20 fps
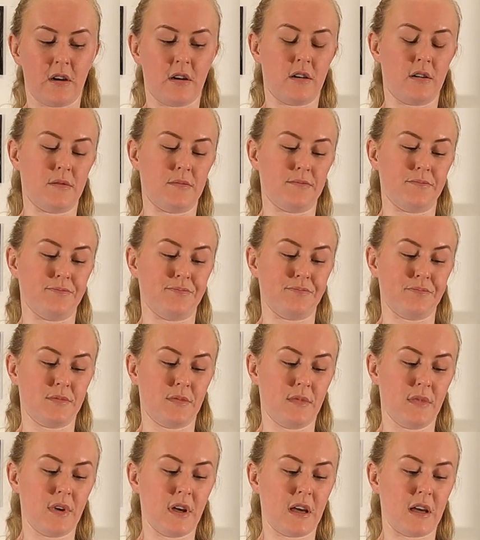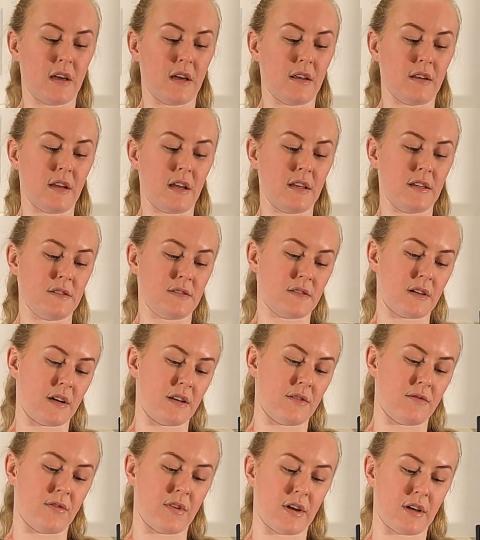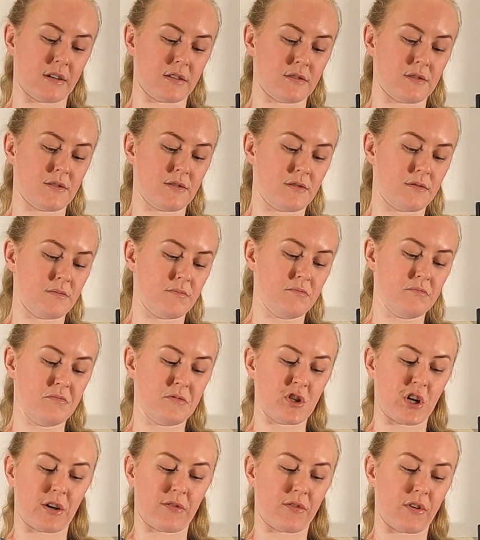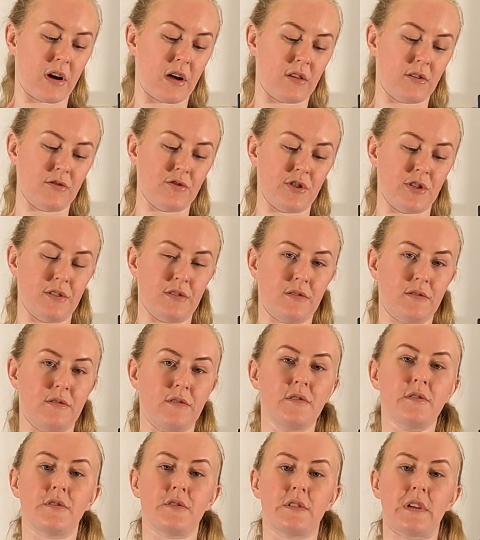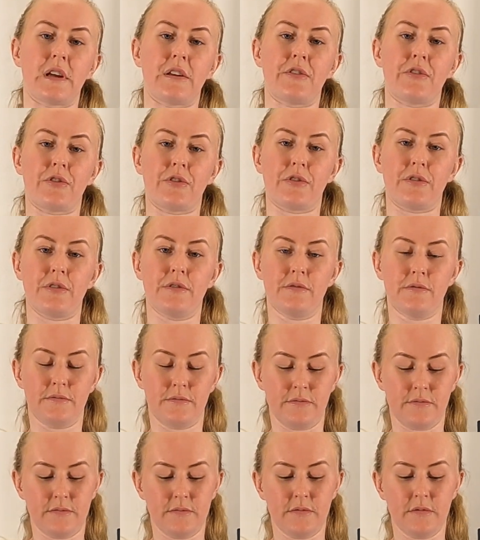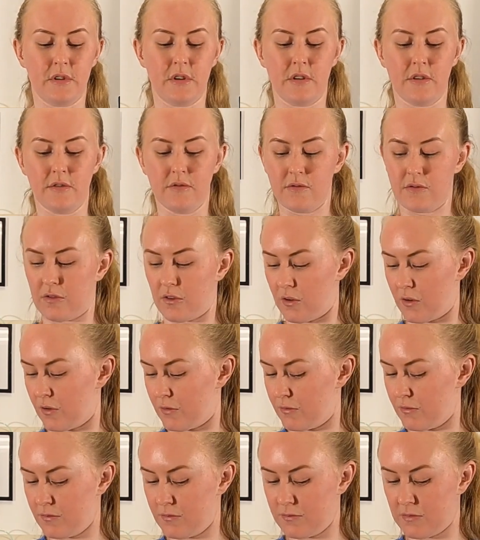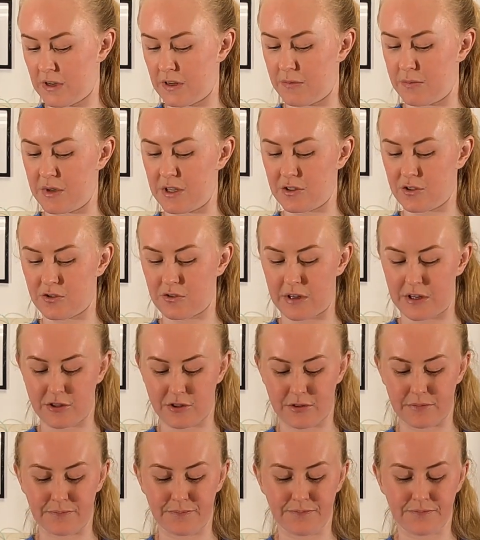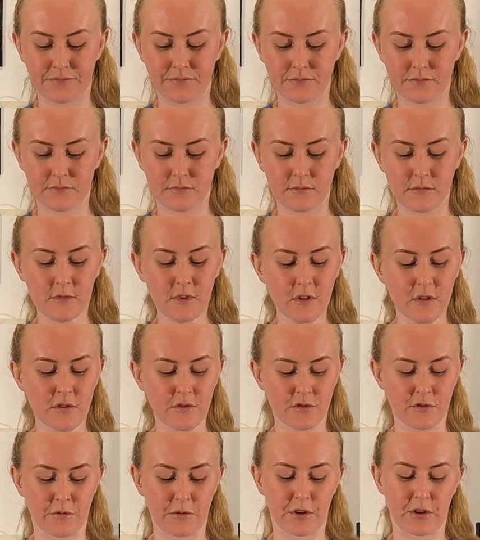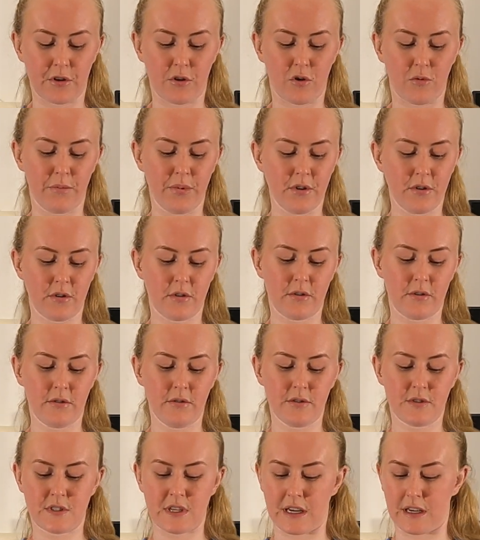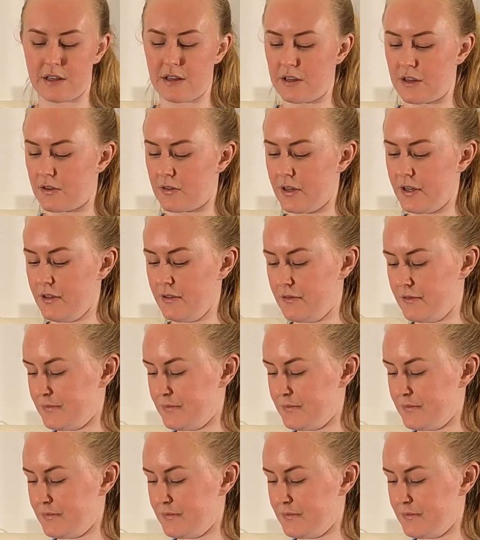and any side effects, check for allergies, the standard for administration. We're going to open our secondary,